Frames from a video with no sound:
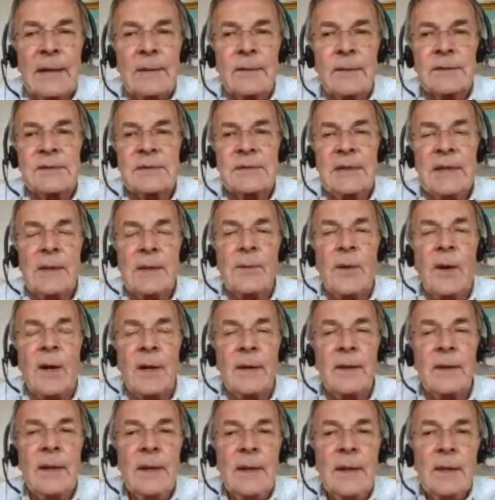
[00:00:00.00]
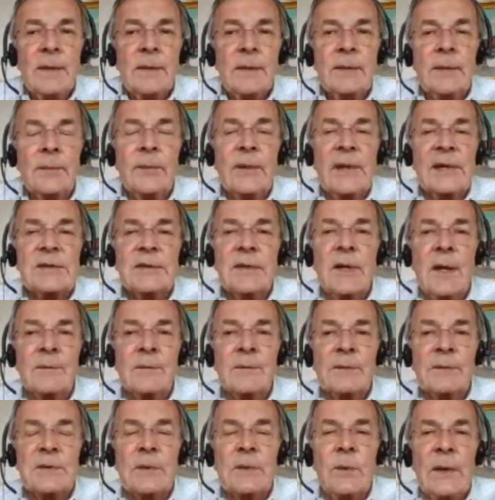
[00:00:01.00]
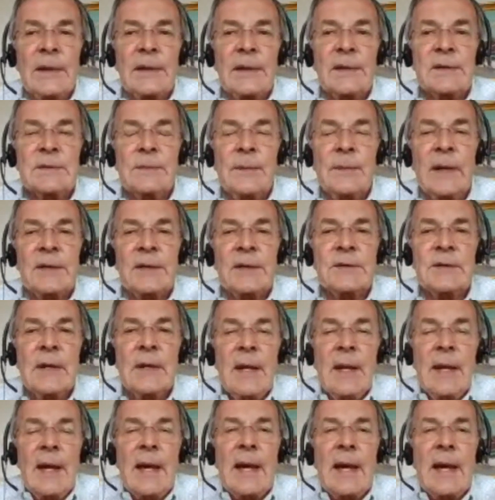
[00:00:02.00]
I don't see him on the press conference quite as much.